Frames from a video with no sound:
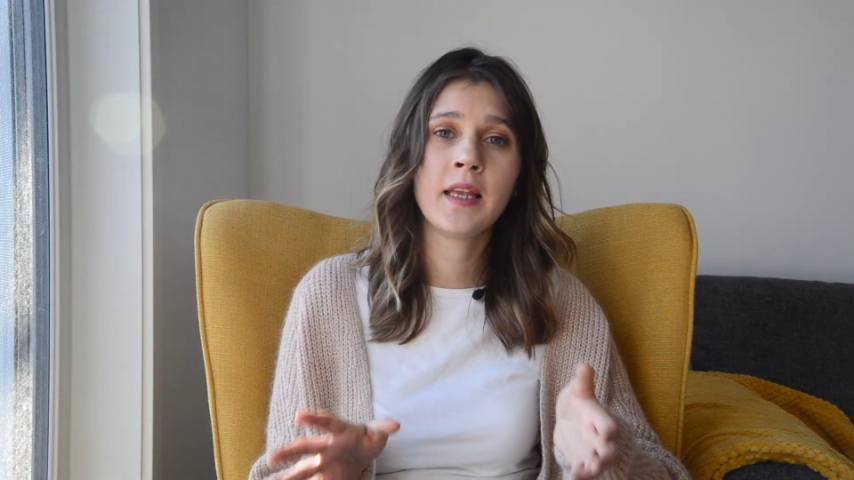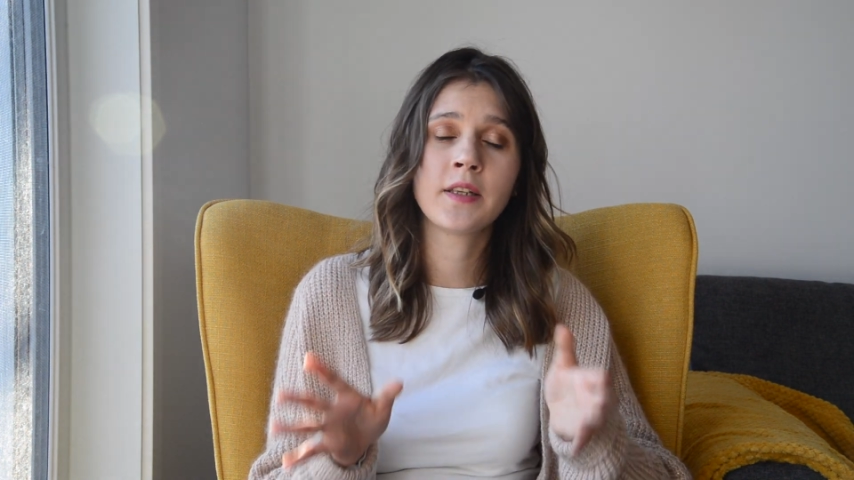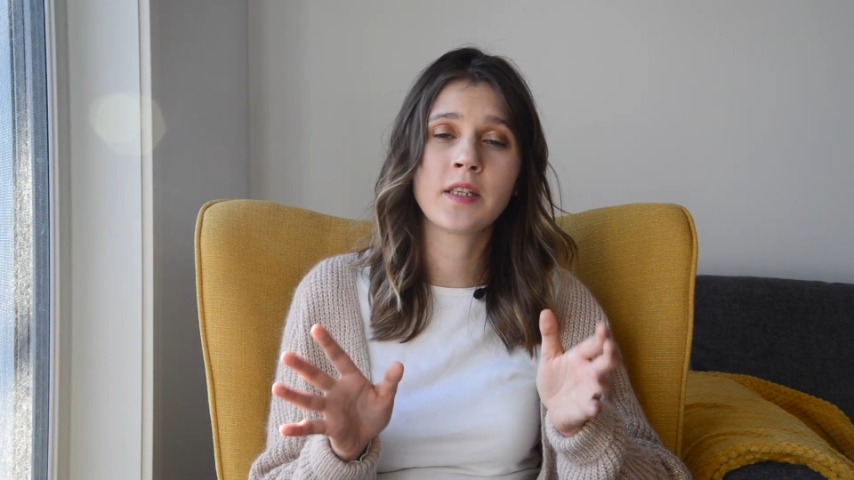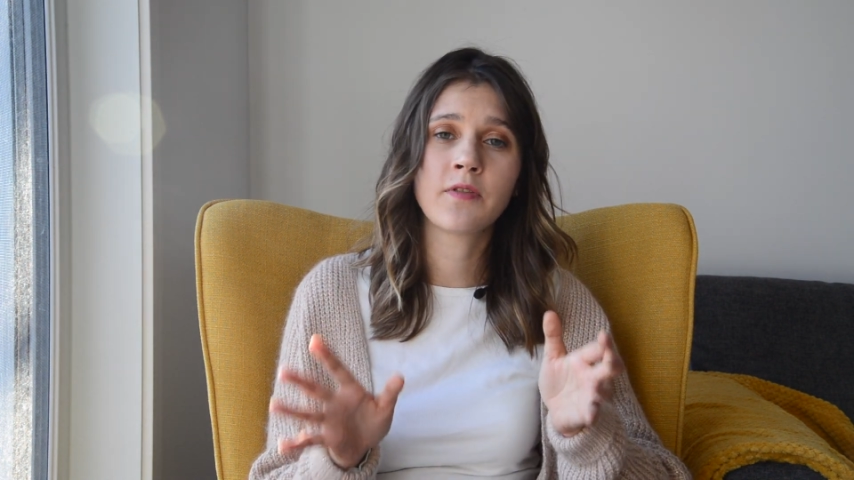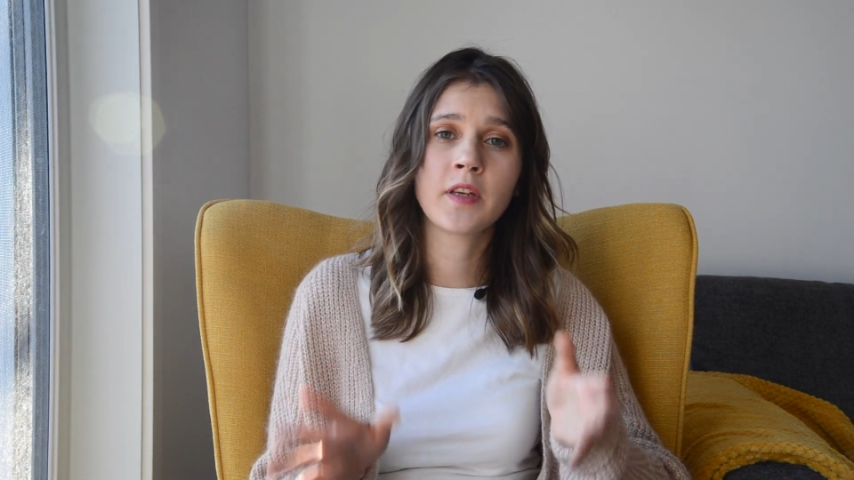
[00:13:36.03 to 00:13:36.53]

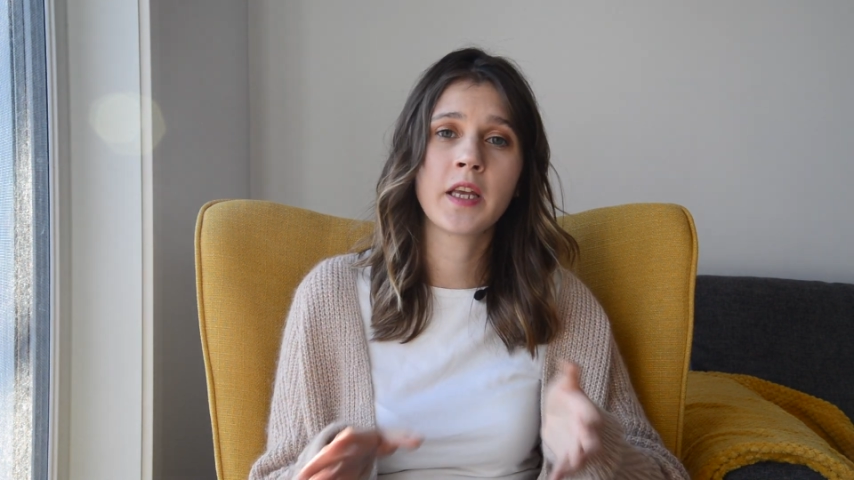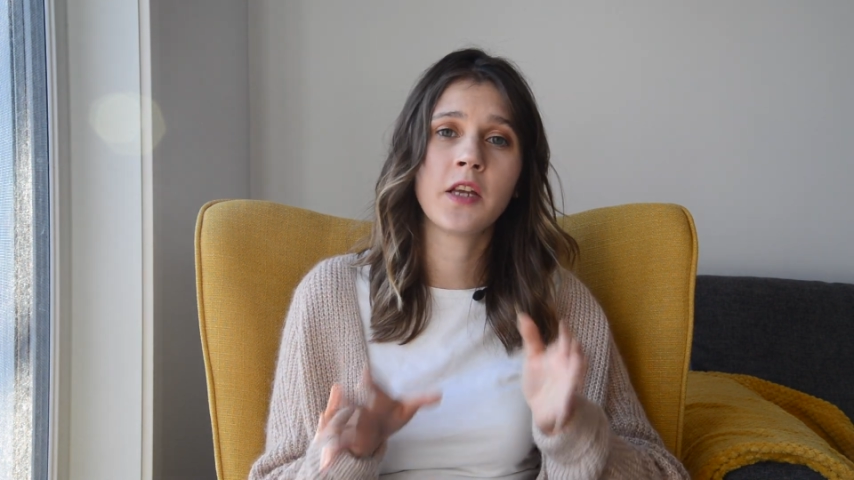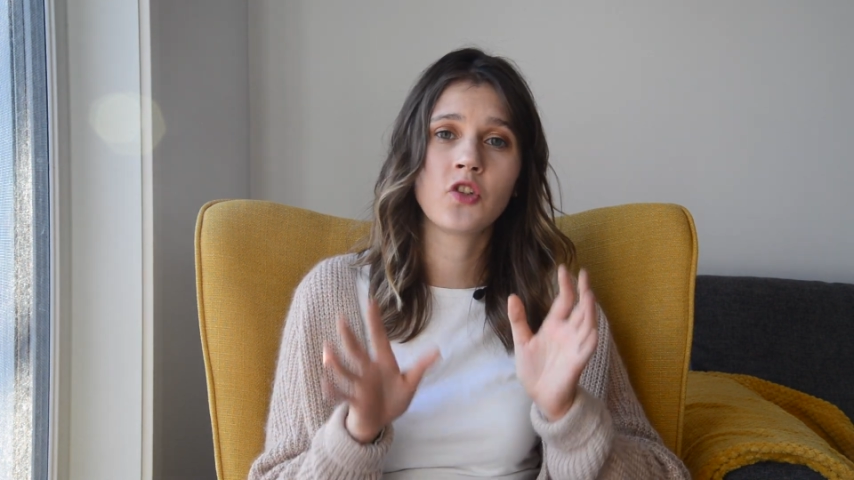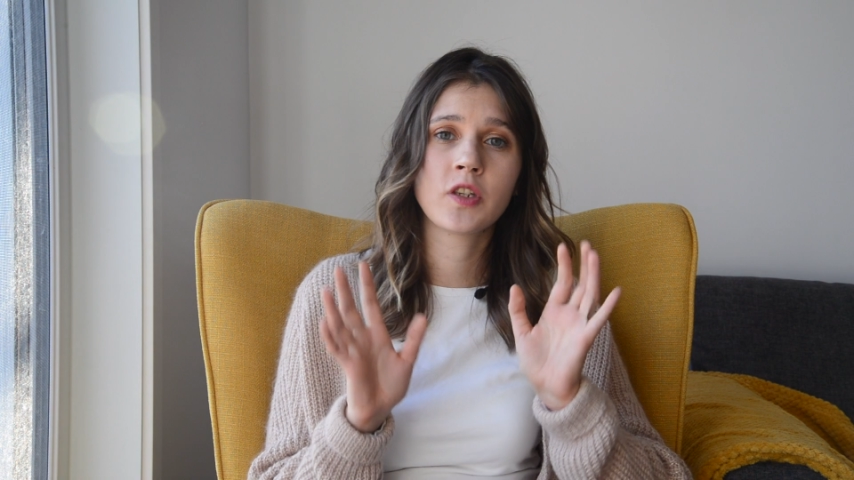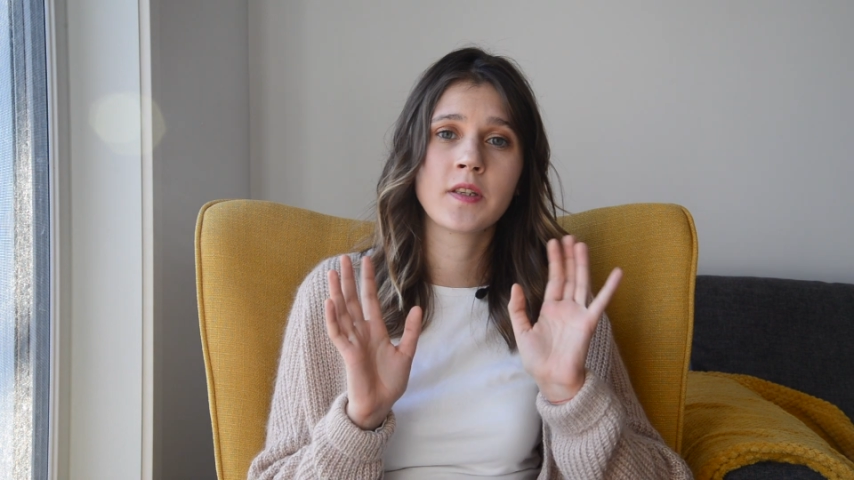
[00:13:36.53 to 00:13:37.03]

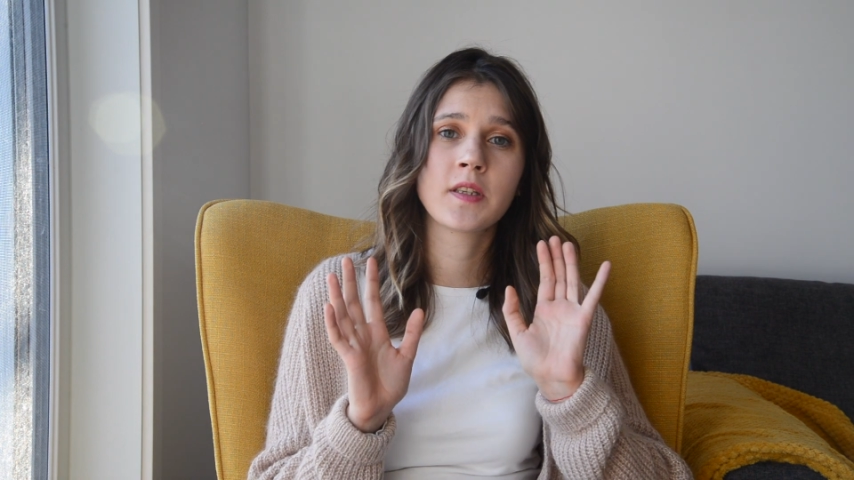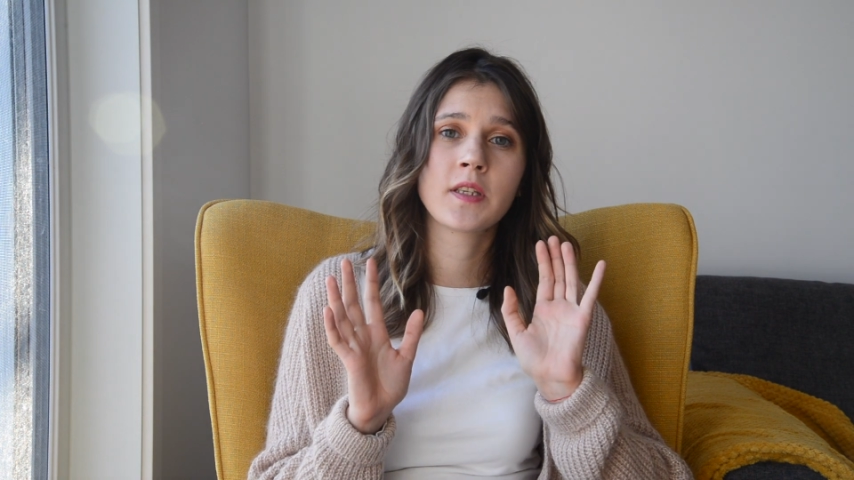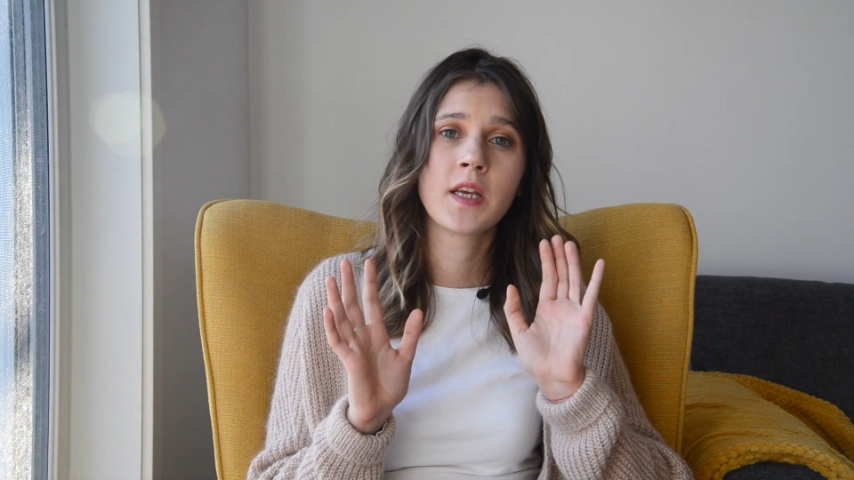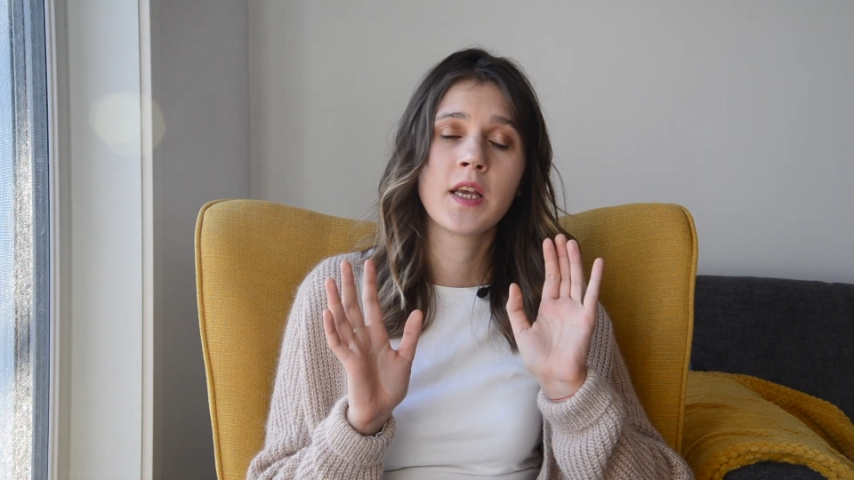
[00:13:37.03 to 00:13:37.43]
notifications